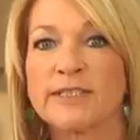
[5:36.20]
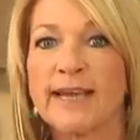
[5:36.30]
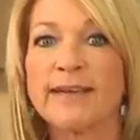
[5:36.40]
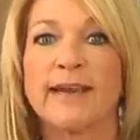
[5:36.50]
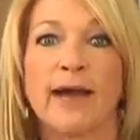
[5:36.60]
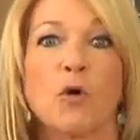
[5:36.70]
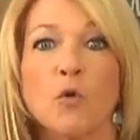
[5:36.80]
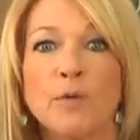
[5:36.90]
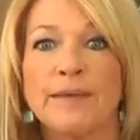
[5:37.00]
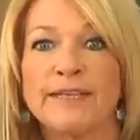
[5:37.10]
done. Now
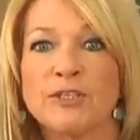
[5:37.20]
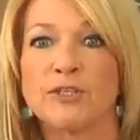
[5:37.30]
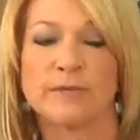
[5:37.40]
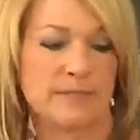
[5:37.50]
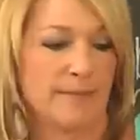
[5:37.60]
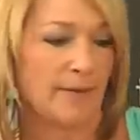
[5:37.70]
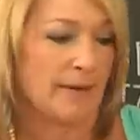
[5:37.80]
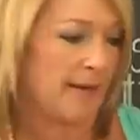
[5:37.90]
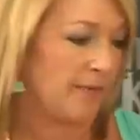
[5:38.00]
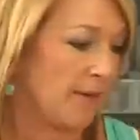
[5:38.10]
all we need to do is
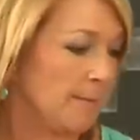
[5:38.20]
marinate